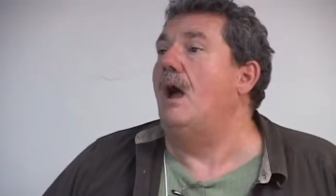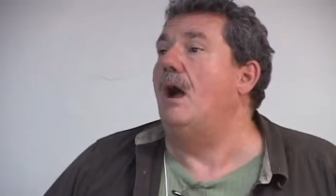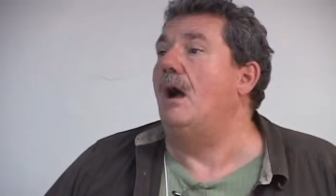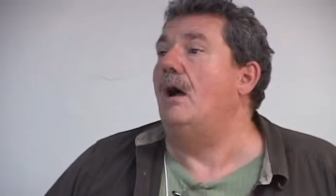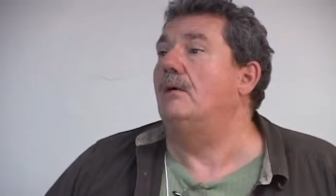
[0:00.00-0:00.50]

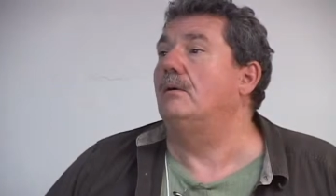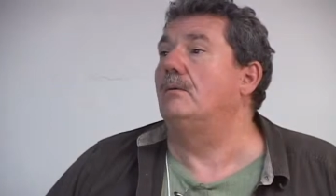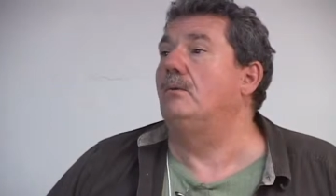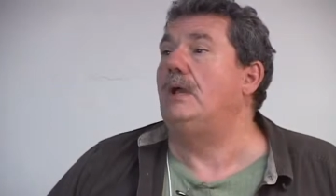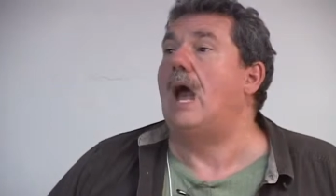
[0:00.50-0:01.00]

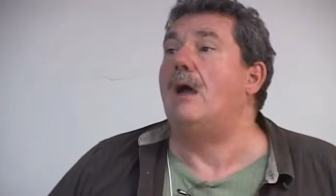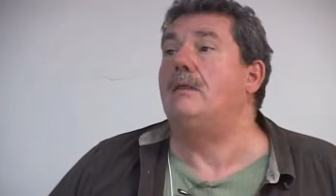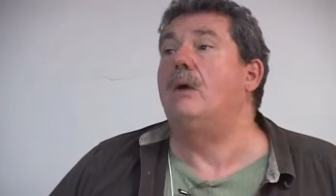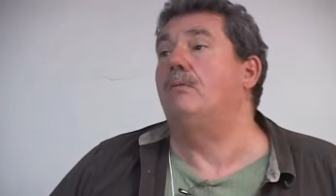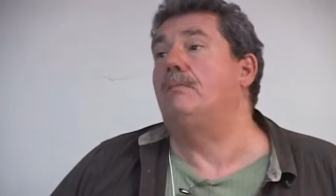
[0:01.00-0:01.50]

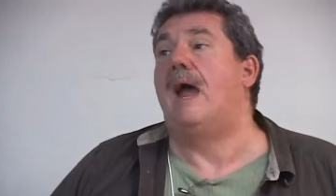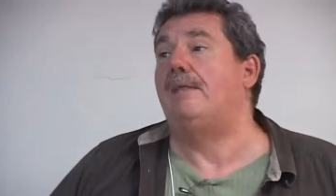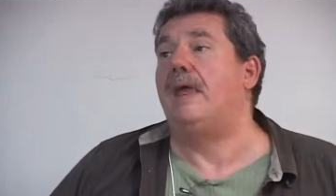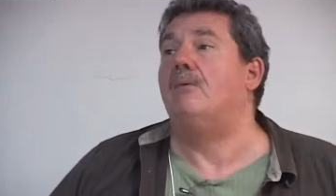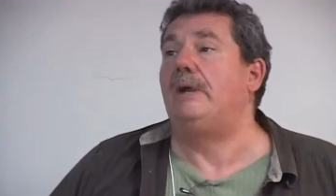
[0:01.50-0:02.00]

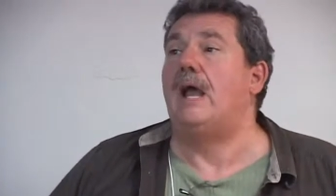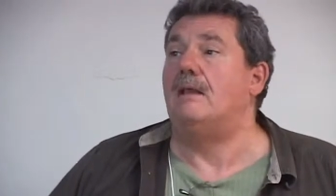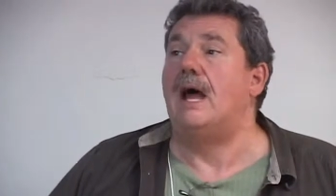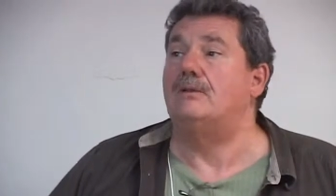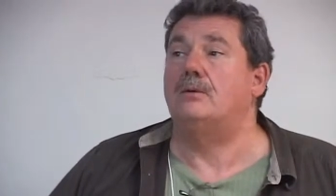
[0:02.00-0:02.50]
Back then we
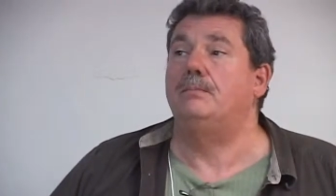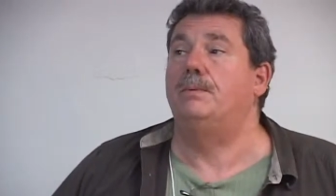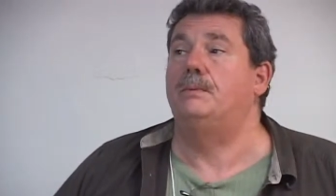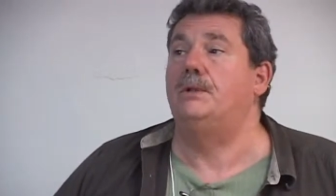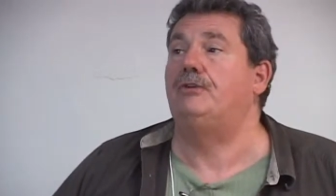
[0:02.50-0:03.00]
got lots of
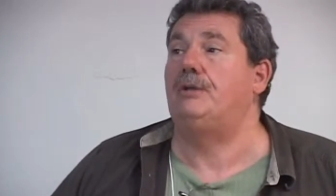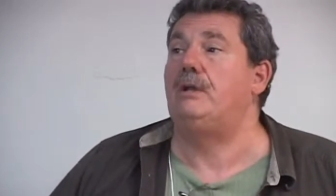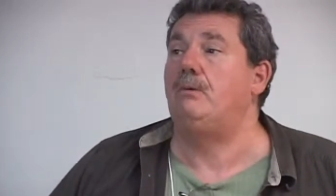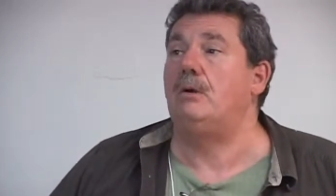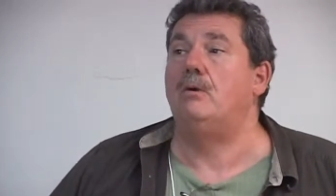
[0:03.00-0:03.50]

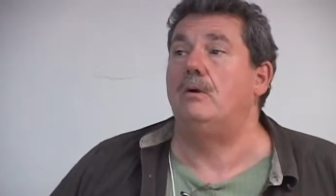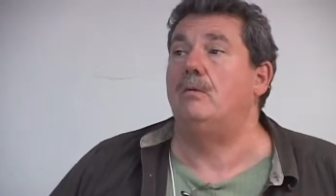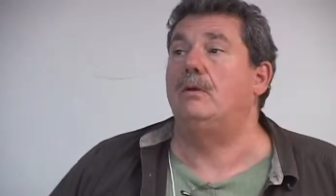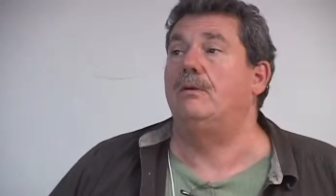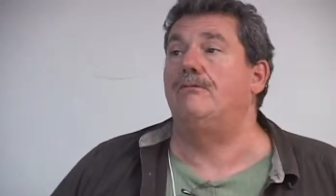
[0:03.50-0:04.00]
publicity. We
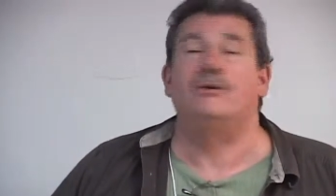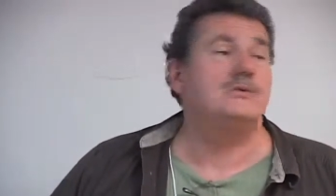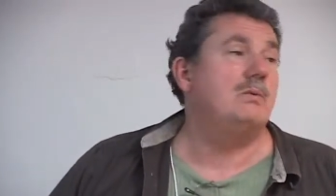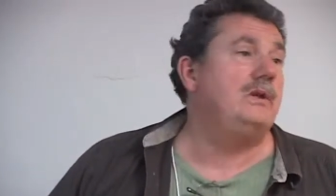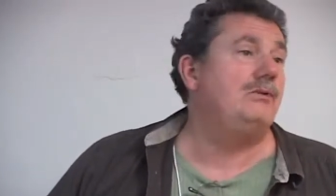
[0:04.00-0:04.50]
were the
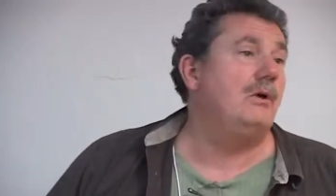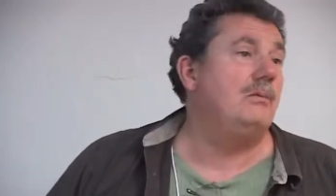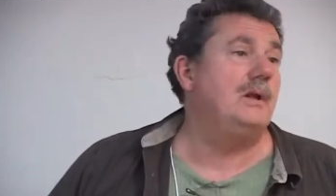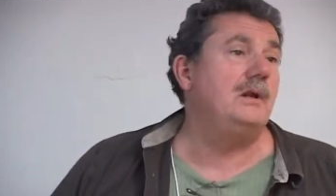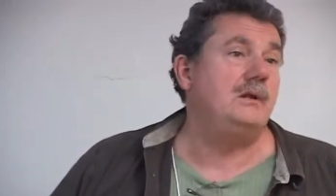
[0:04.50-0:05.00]
first wind
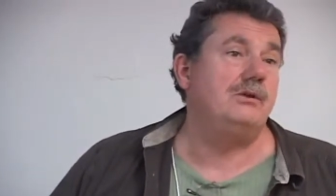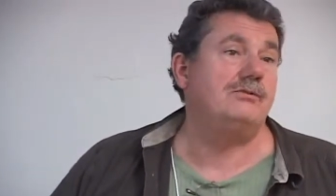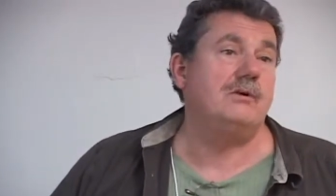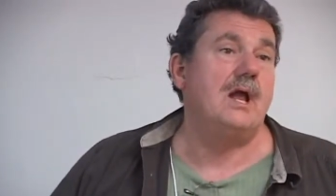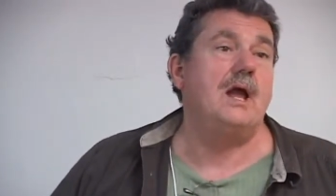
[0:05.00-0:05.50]
turbine in
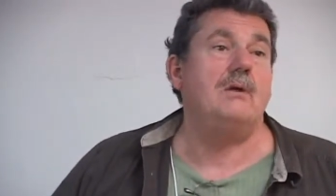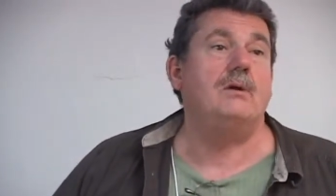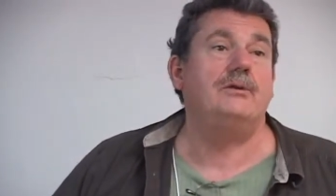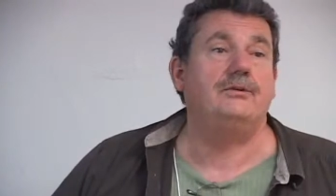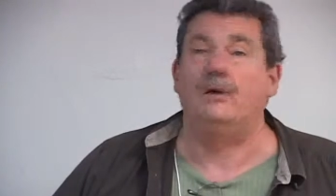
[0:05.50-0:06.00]
eastern
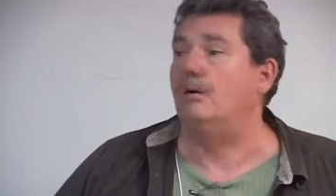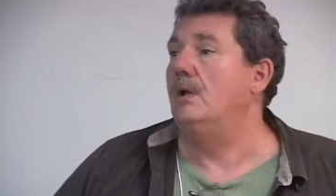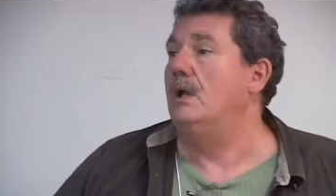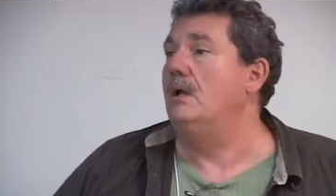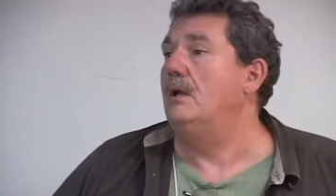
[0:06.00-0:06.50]
Iowa, so
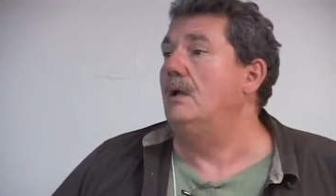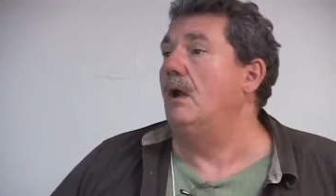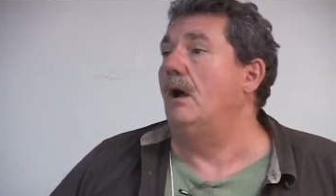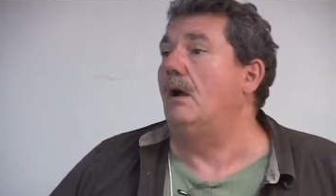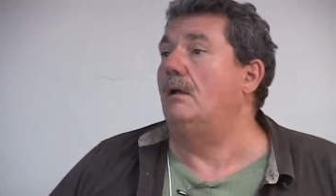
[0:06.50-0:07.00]

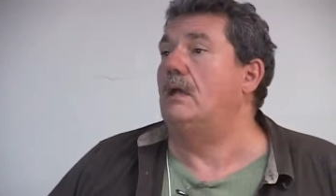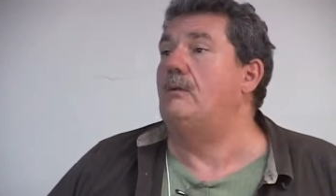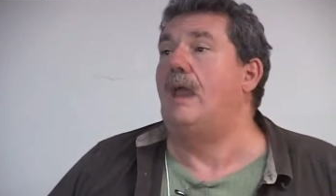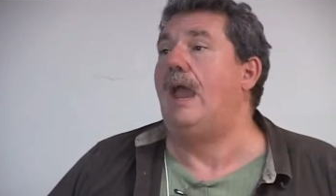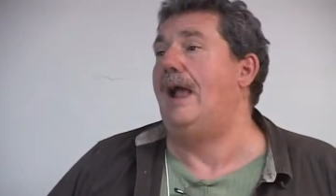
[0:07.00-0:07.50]

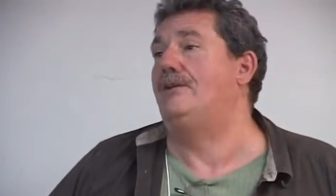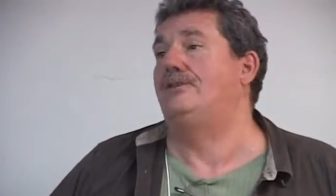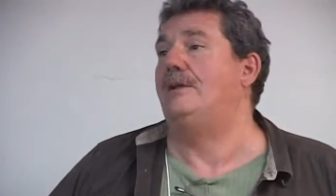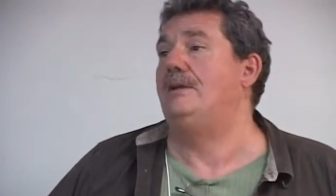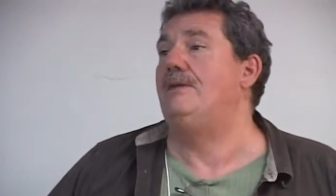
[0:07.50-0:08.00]
they had
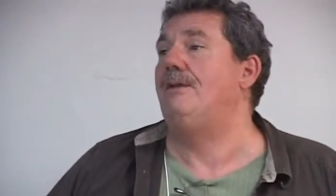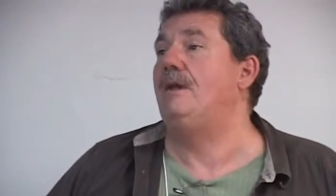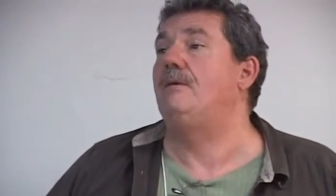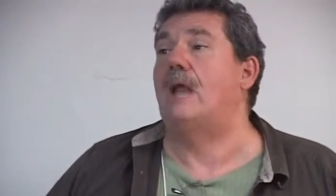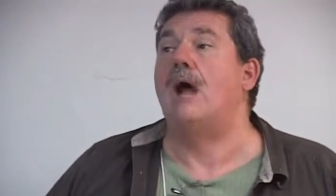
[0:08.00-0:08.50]
us on
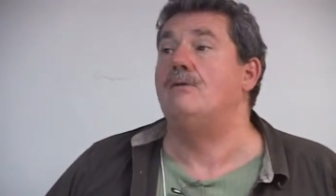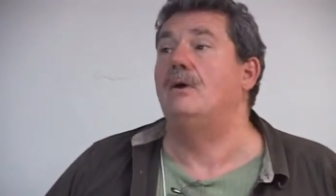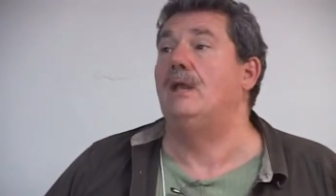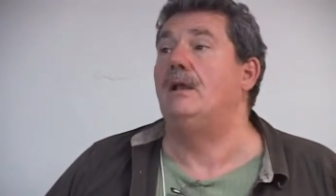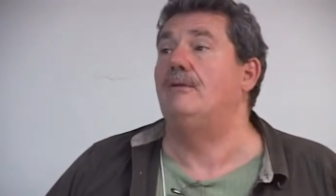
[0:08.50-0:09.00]
TV. I'm
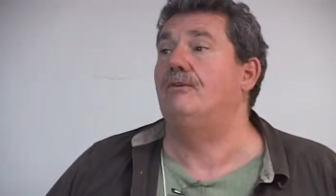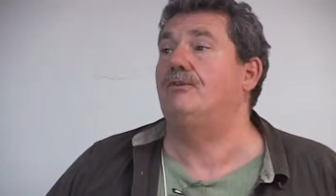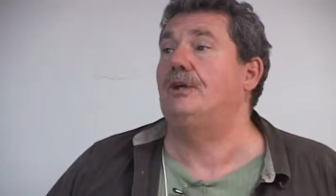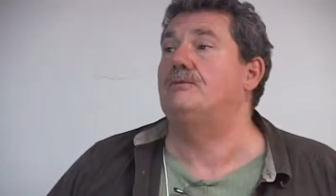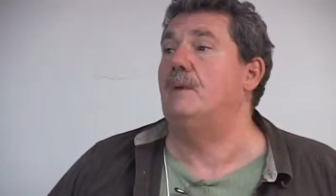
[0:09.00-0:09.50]
no kidding,
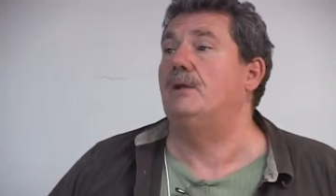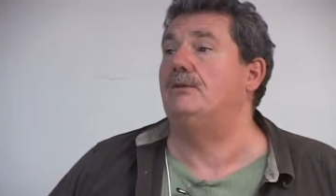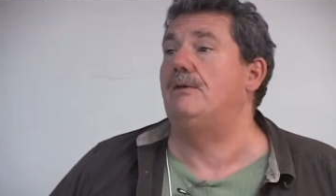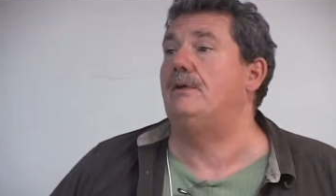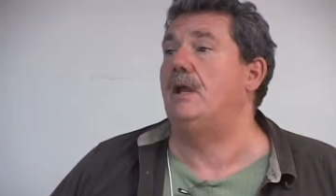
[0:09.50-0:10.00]
for 6
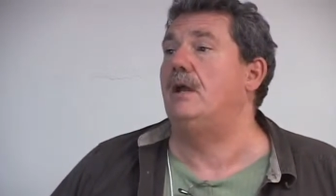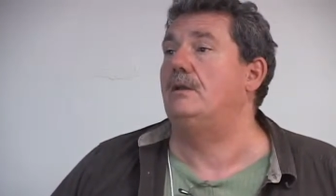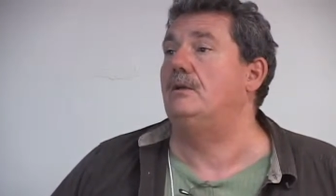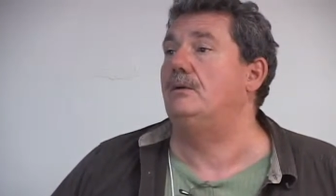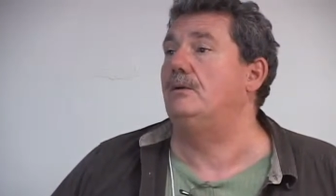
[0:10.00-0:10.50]
months every day
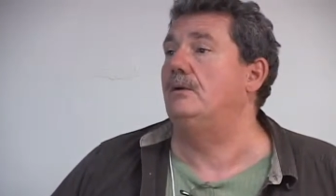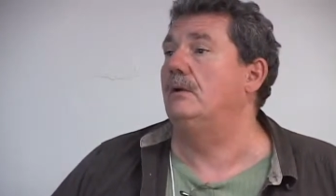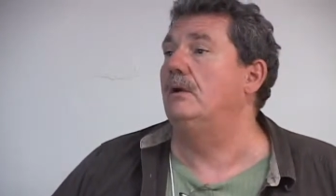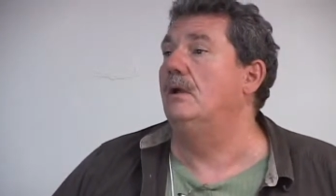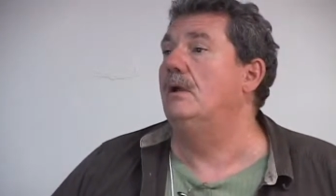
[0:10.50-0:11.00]
on the news.
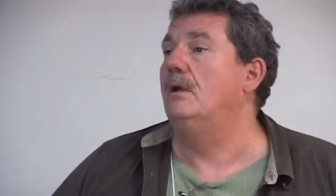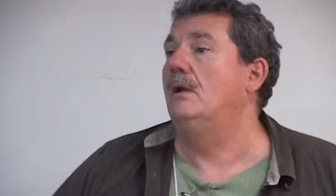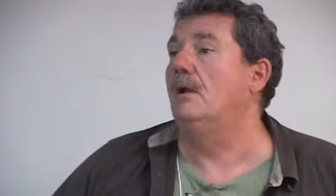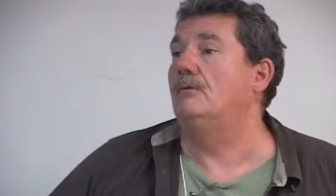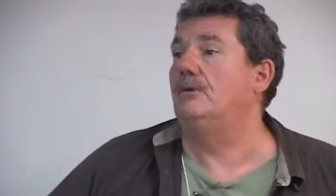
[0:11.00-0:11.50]

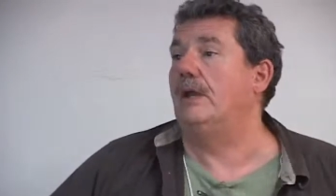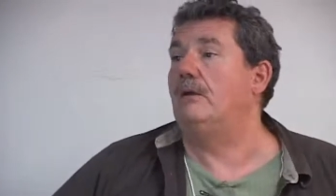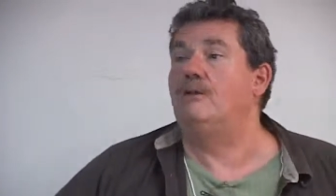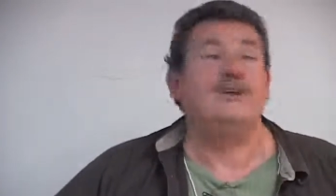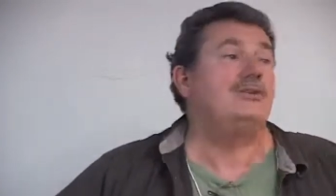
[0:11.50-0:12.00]
It was
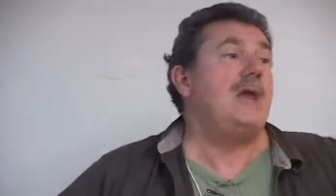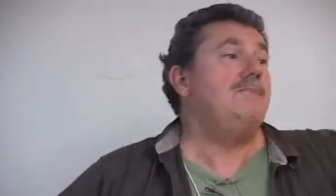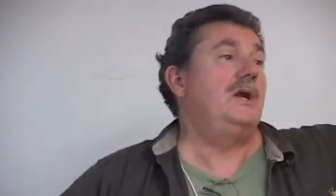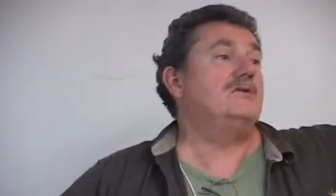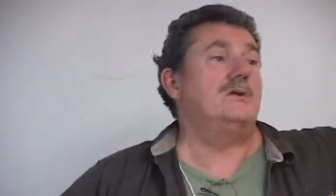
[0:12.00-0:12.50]
like, it's the
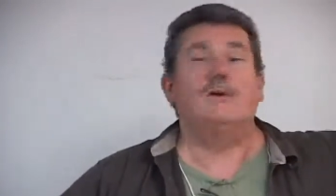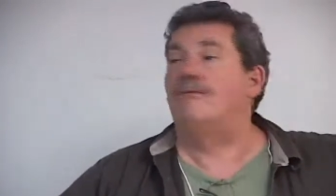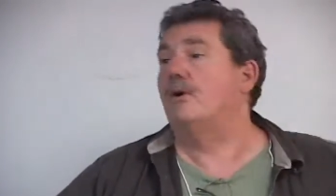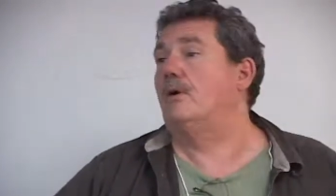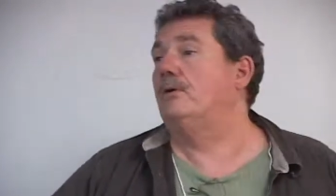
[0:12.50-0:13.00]
same picture,
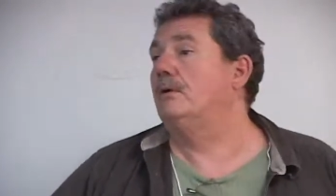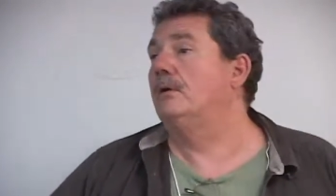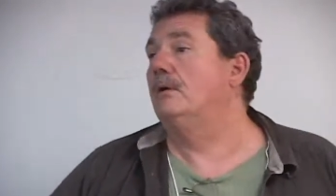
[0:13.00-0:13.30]
of course.